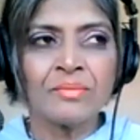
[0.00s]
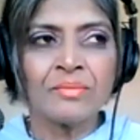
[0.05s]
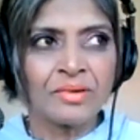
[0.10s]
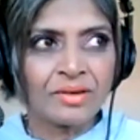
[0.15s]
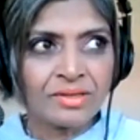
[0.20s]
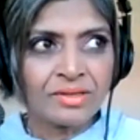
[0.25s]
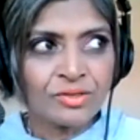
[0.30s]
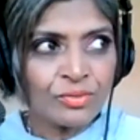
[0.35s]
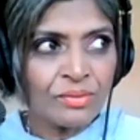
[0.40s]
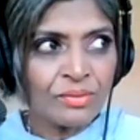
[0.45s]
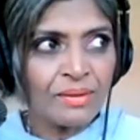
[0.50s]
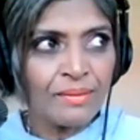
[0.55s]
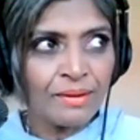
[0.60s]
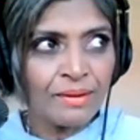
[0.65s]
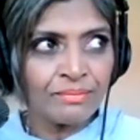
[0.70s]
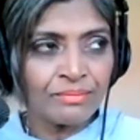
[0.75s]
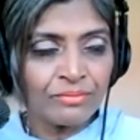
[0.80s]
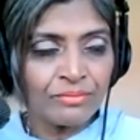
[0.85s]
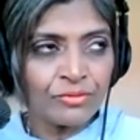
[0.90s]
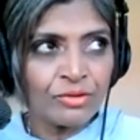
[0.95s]
Because
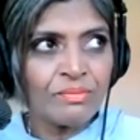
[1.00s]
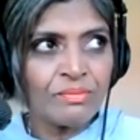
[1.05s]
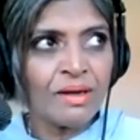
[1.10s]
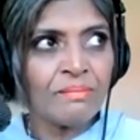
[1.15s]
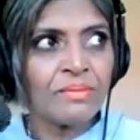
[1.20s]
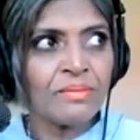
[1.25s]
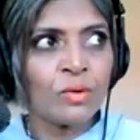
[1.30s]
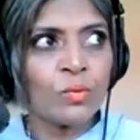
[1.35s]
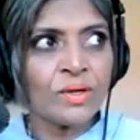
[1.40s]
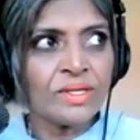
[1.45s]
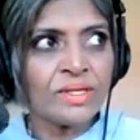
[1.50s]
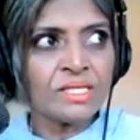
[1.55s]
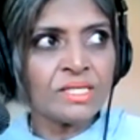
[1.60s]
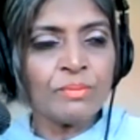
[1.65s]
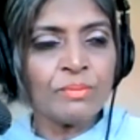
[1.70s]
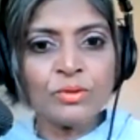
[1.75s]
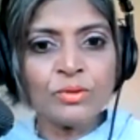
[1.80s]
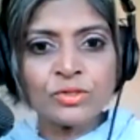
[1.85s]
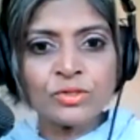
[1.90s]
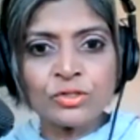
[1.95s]
remember, we're
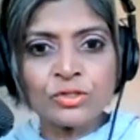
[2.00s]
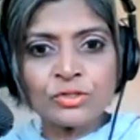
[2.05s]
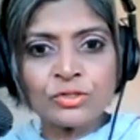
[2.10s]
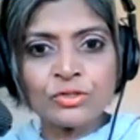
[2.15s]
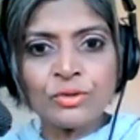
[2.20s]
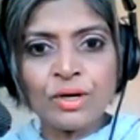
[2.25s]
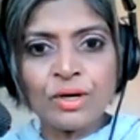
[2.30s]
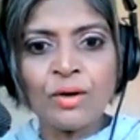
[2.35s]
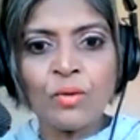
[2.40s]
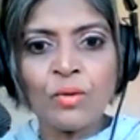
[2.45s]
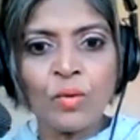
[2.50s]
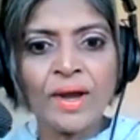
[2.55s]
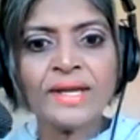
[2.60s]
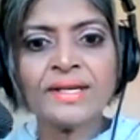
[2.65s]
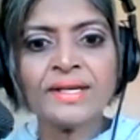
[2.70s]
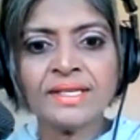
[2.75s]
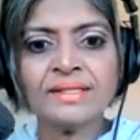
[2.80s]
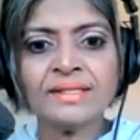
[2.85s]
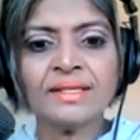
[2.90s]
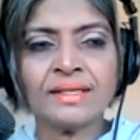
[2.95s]
supposed to do
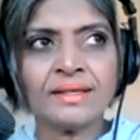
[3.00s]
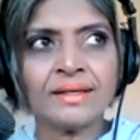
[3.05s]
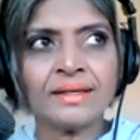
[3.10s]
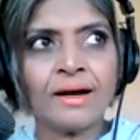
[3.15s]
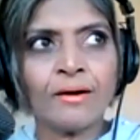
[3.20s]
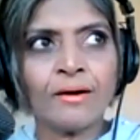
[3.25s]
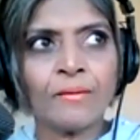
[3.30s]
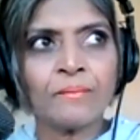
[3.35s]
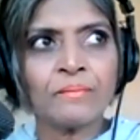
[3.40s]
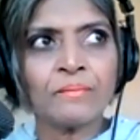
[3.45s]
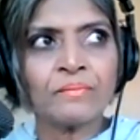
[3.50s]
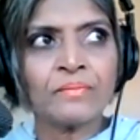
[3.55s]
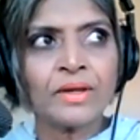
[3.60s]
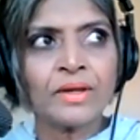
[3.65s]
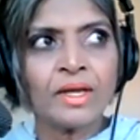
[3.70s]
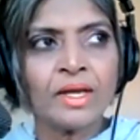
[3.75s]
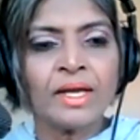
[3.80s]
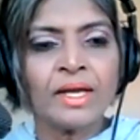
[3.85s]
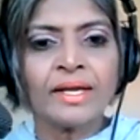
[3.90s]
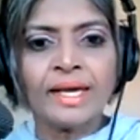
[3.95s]
awakening now.
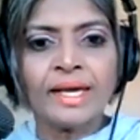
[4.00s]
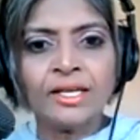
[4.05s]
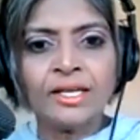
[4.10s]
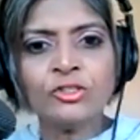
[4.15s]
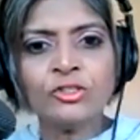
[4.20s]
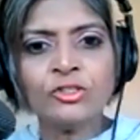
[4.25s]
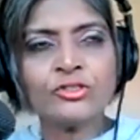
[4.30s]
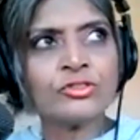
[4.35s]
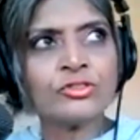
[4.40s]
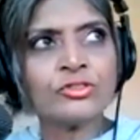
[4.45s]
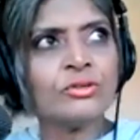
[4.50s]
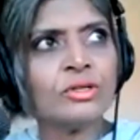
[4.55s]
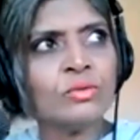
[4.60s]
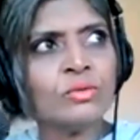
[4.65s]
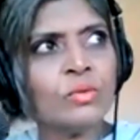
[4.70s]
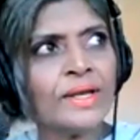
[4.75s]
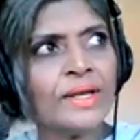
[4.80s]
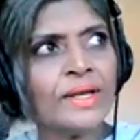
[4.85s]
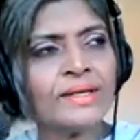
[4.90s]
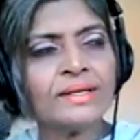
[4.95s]
Can you do
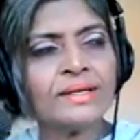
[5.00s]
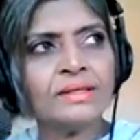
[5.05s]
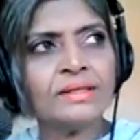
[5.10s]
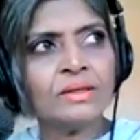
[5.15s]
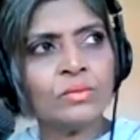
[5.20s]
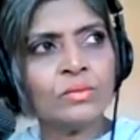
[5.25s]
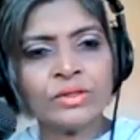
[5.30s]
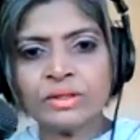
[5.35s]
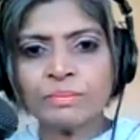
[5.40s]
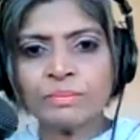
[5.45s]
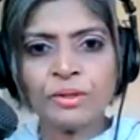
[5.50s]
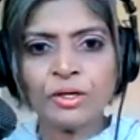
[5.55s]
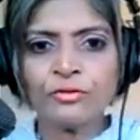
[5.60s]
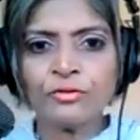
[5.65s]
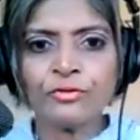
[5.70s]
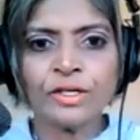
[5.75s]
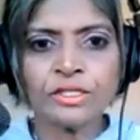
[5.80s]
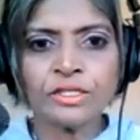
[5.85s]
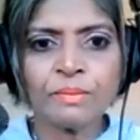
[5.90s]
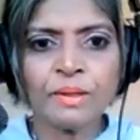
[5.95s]
awakening with the
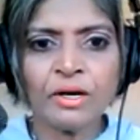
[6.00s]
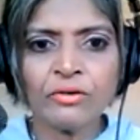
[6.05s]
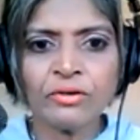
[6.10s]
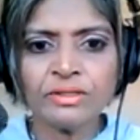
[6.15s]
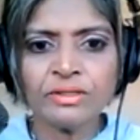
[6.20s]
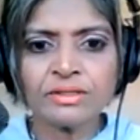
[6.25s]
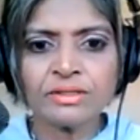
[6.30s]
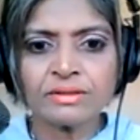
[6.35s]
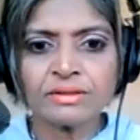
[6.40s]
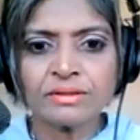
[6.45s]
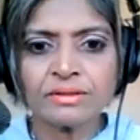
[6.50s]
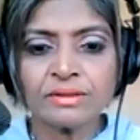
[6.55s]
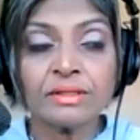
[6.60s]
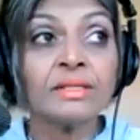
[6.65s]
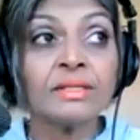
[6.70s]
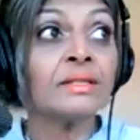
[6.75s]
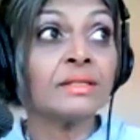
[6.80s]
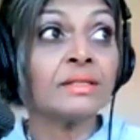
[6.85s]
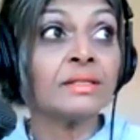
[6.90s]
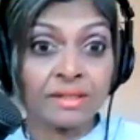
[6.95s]
perfect parent?
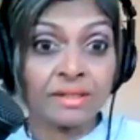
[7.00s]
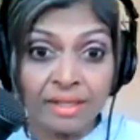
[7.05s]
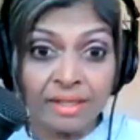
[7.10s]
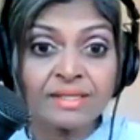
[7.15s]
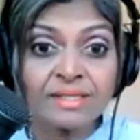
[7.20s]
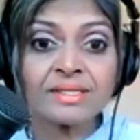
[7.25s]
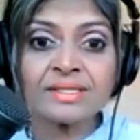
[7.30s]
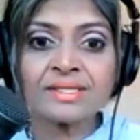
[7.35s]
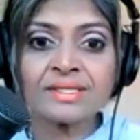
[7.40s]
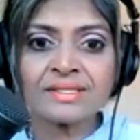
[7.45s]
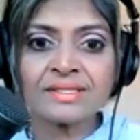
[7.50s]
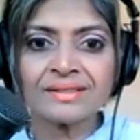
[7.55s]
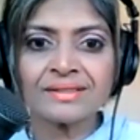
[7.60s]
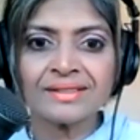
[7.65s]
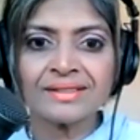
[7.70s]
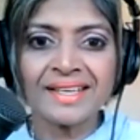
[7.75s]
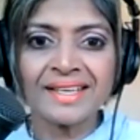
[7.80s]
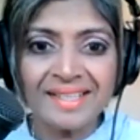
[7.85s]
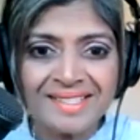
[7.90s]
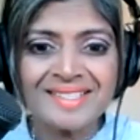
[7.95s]
Yes,
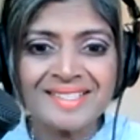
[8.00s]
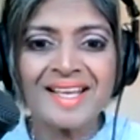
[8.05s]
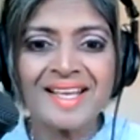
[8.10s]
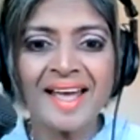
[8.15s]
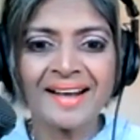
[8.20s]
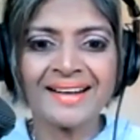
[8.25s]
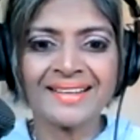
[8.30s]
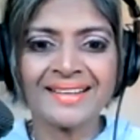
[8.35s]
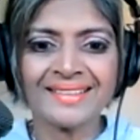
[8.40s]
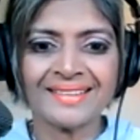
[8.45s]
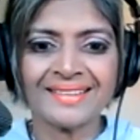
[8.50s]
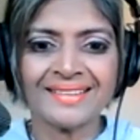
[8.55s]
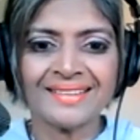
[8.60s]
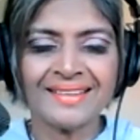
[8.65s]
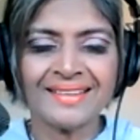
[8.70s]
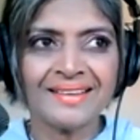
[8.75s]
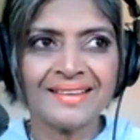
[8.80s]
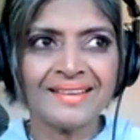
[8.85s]
exactly.